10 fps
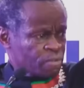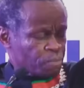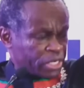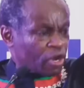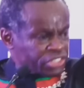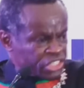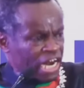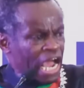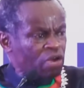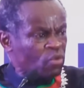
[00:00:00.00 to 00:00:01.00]
Because
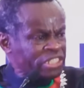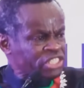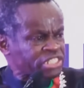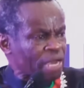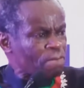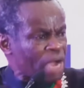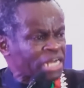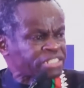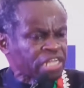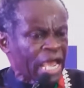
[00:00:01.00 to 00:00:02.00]
language is a
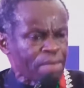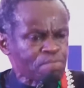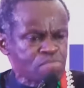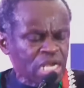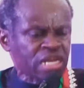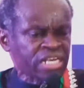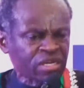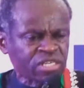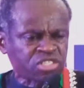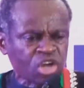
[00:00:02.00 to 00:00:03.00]

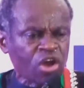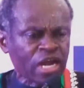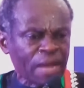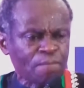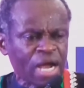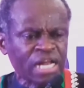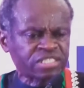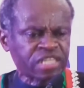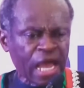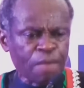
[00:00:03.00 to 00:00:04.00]
multi-million-dollar,
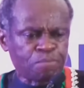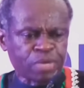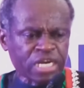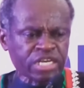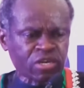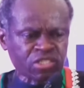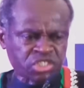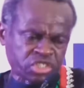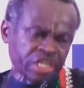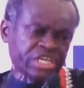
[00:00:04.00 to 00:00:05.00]
multi-billion
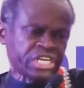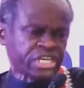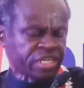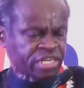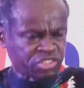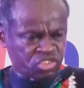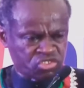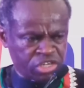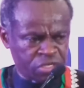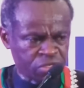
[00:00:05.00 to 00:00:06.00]
city
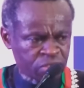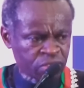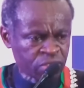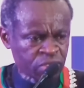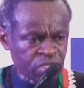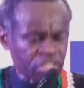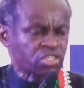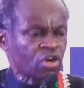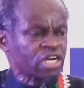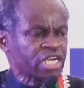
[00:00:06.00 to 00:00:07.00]
industry. It is
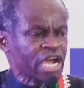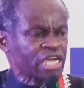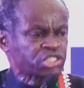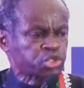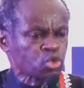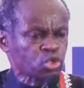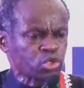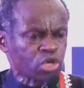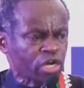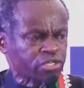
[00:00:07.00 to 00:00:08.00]
only us who do
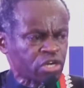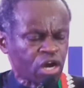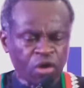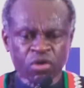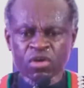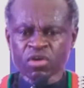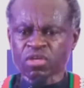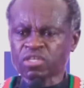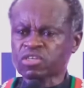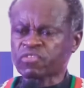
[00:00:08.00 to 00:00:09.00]
not know.
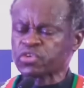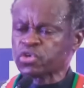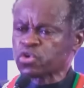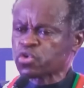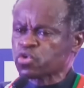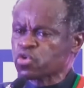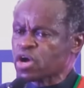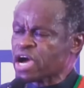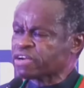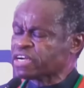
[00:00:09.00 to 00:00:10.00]
Those of you who
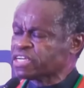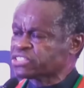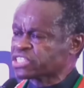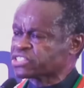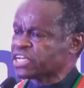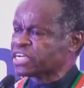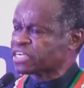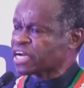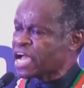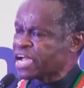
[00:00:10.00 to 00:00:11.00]
are religiously
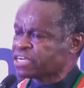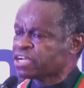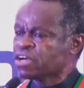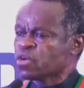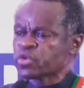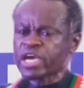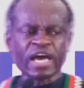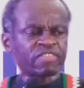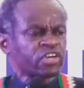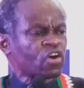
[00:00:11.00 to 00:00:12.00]
inclined, we
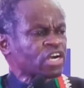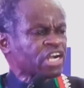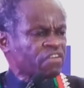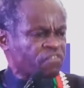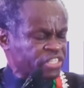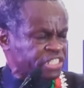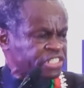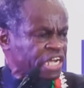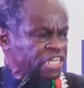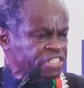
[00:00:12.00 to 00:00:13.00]
are the only
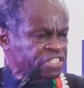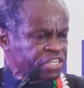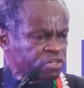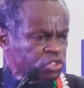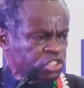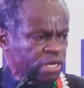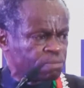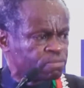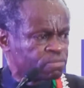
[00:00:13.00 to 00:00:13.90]
visitors in Jerusalem.